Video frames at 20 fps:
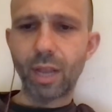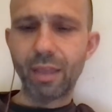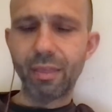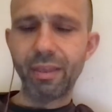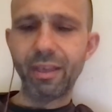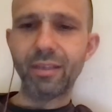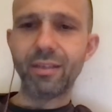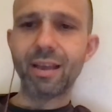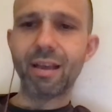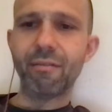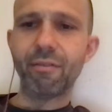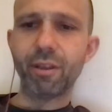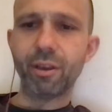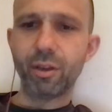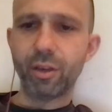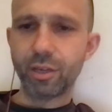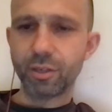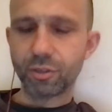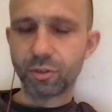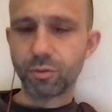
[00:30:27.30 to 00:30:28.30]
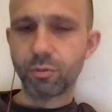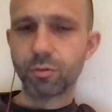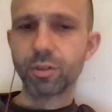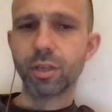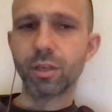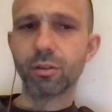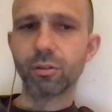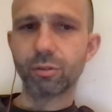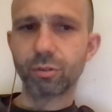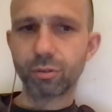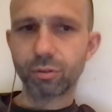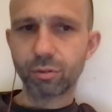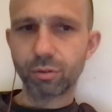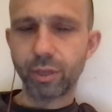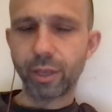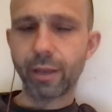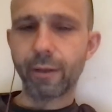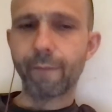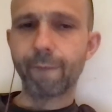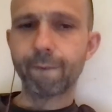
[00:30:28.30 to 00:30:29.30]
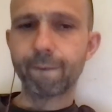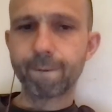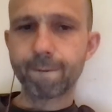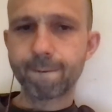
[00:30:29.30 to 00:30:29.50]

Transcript: I think Devin is too skilled. Yeah.